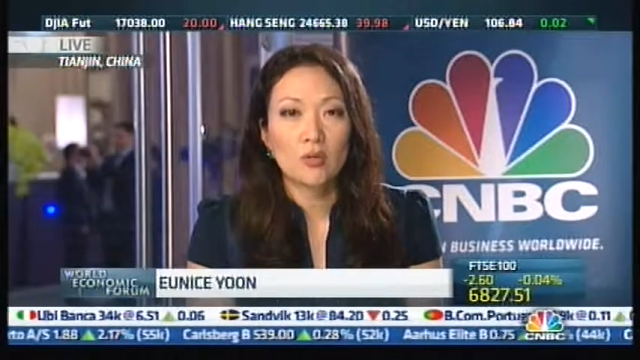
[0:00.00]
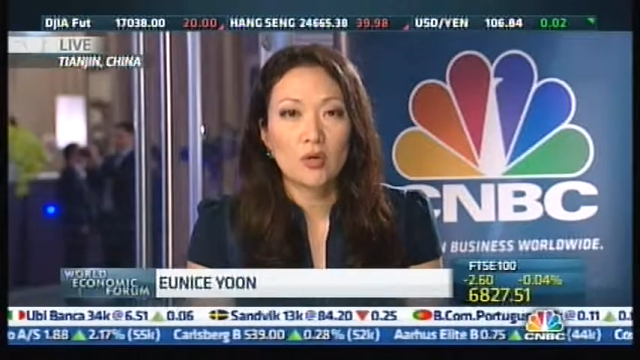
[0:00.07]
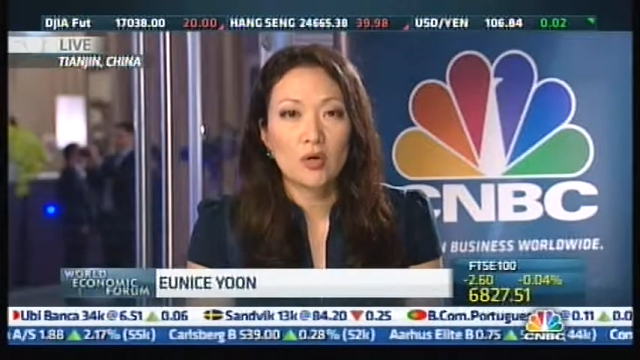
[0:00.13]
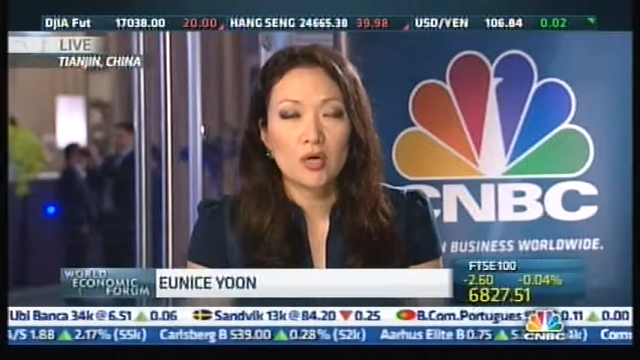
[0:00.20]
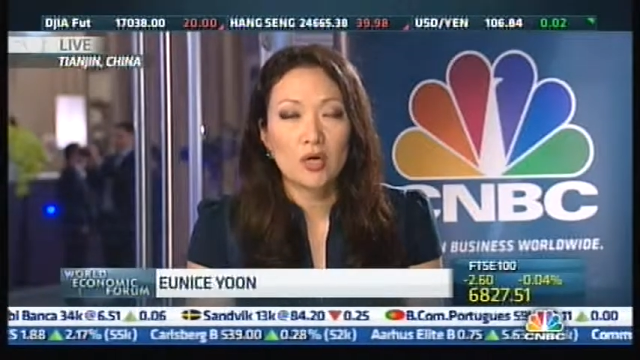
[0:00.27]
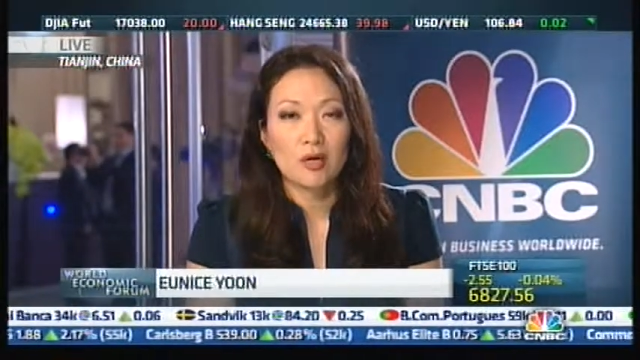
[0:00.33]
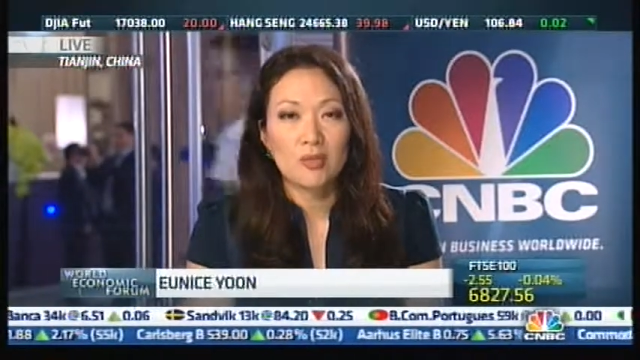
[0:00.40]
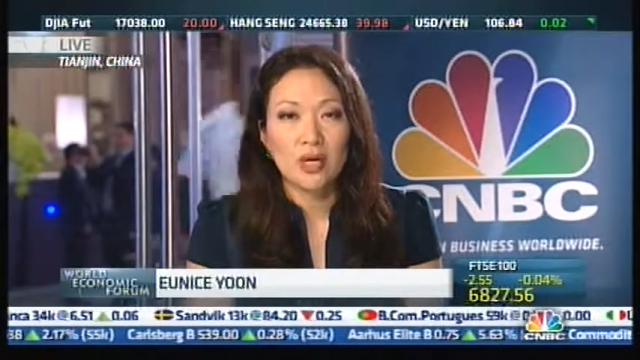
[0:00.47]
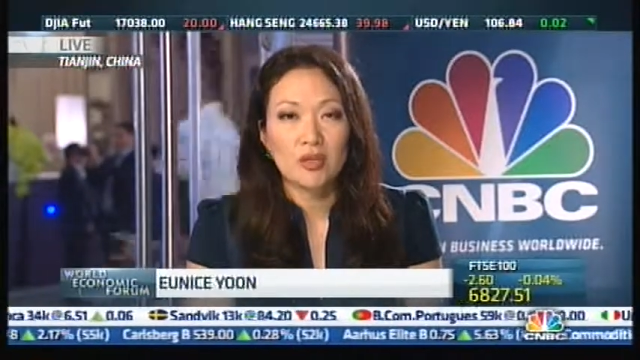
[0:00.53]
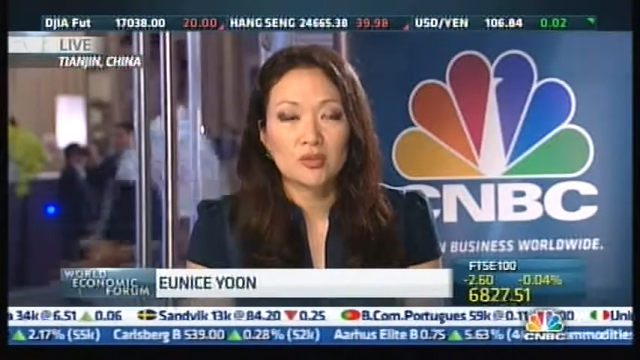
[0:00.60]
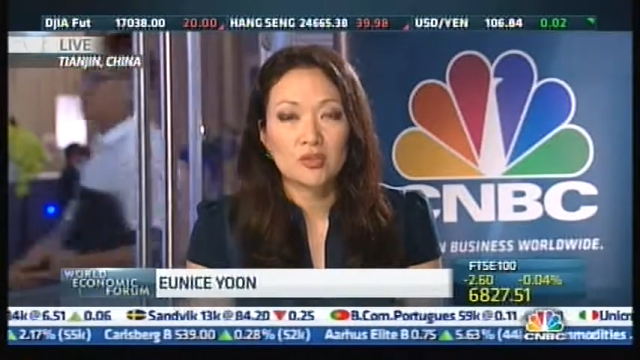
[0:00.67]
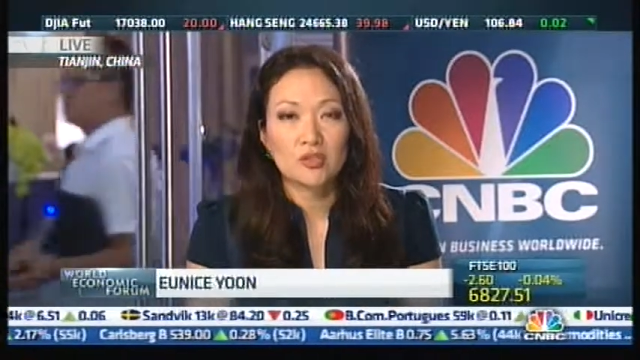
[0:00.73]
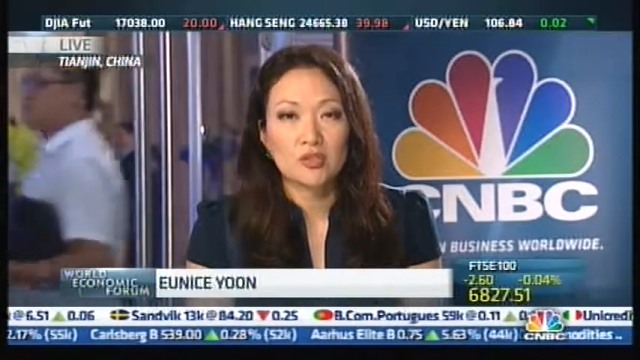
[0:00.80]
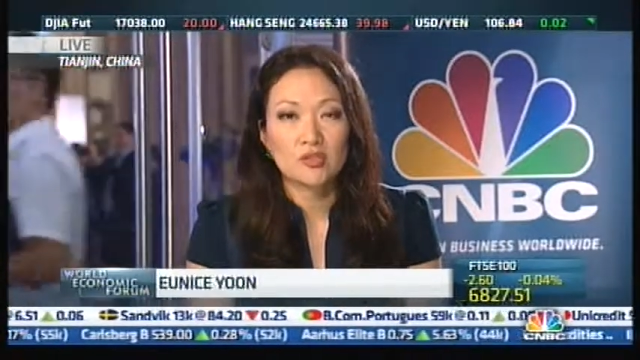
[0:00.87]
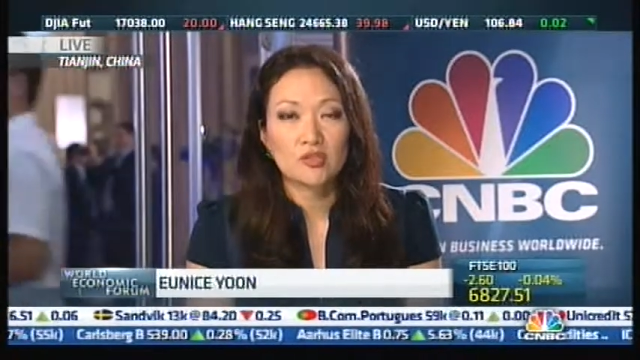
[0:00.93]
more about
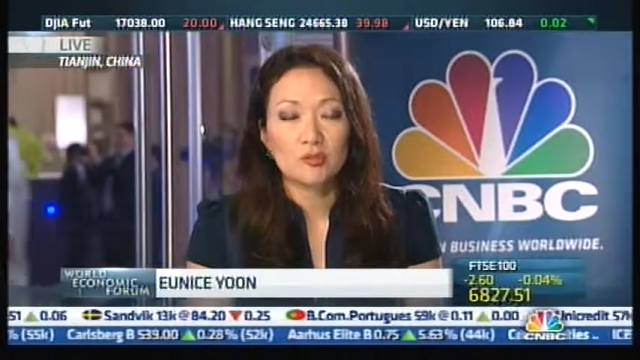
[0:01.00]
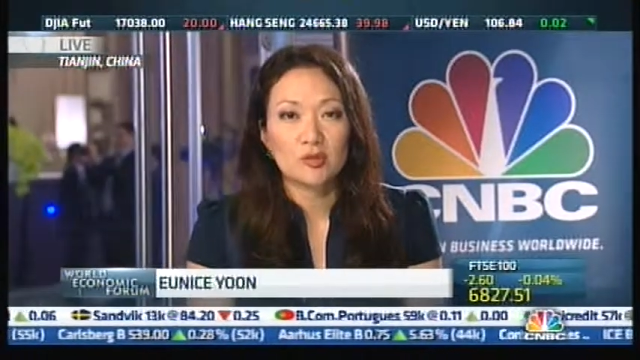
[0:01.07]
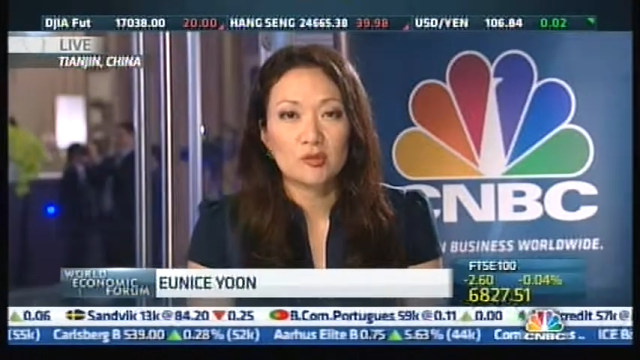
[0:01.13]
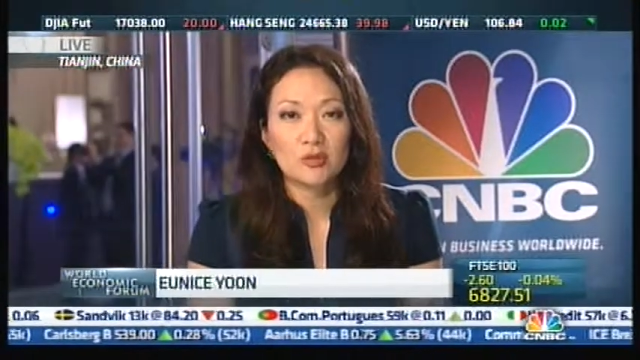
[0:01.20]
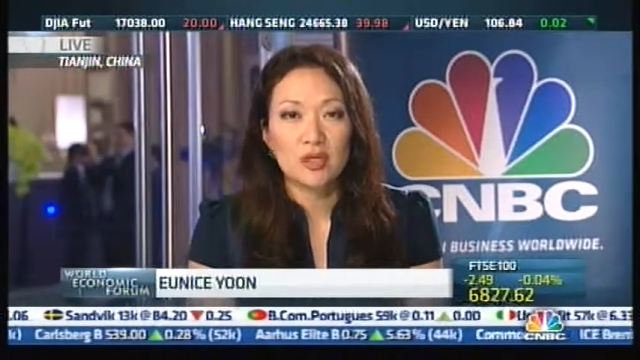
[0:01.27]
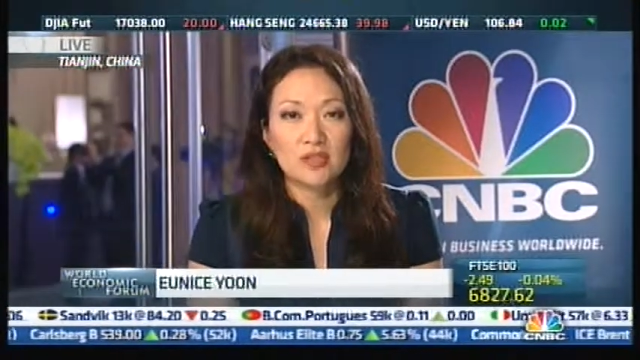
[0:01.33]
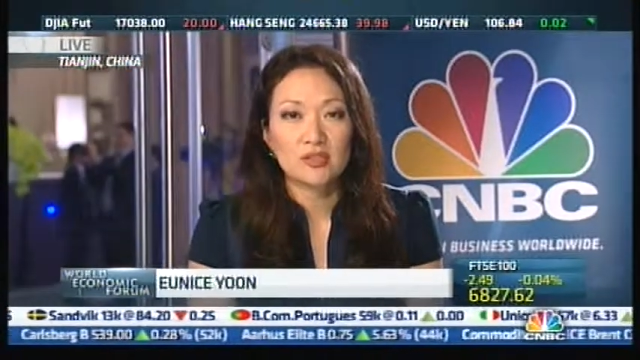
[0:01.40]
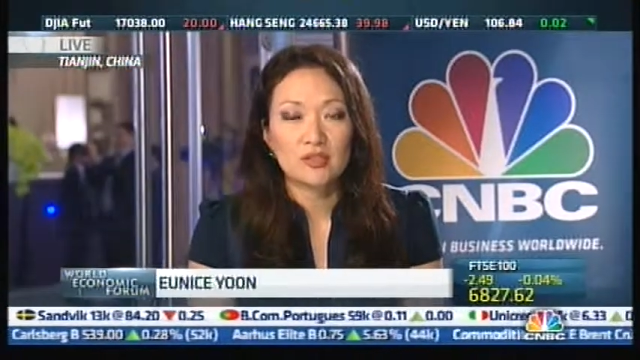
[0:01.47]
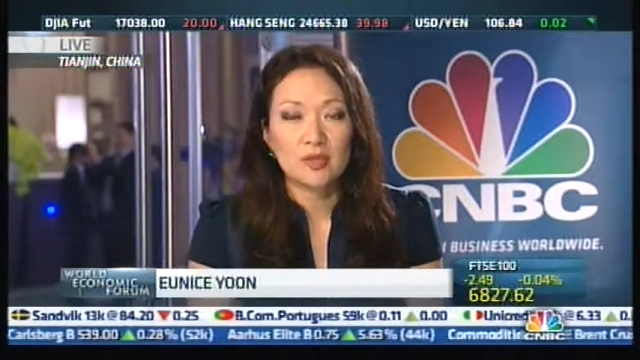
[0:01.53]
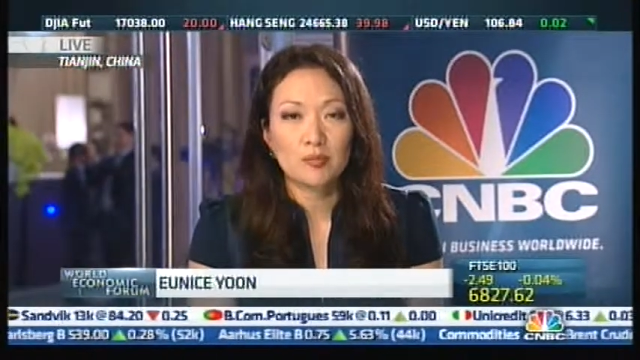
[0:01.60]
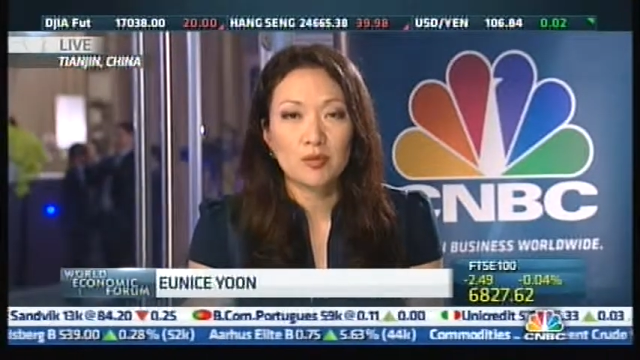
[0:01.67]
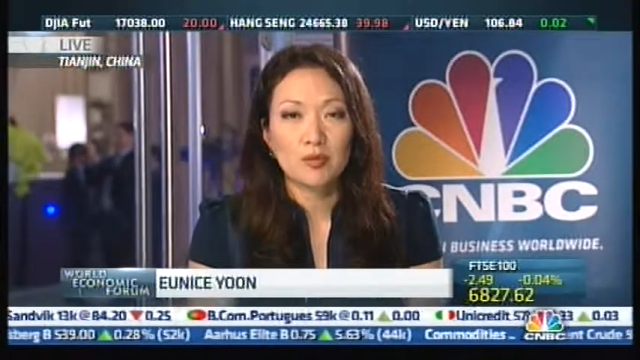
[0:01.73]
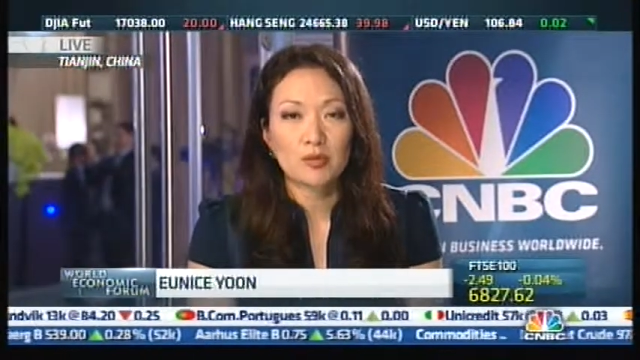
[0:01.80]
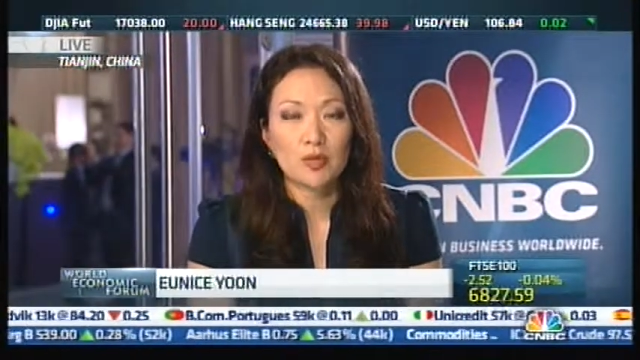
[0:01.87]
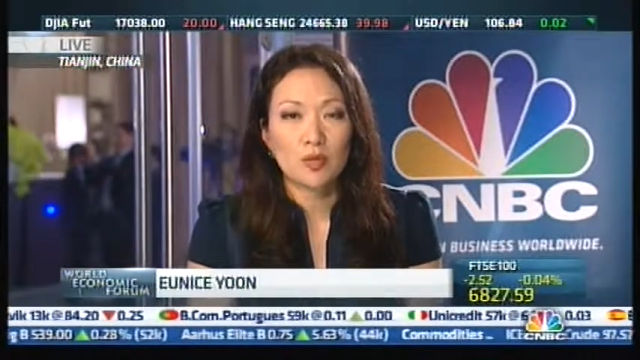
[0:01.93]
those consumer price
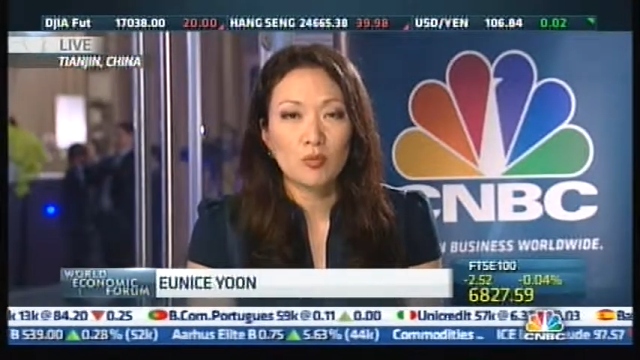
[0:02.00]
numbers,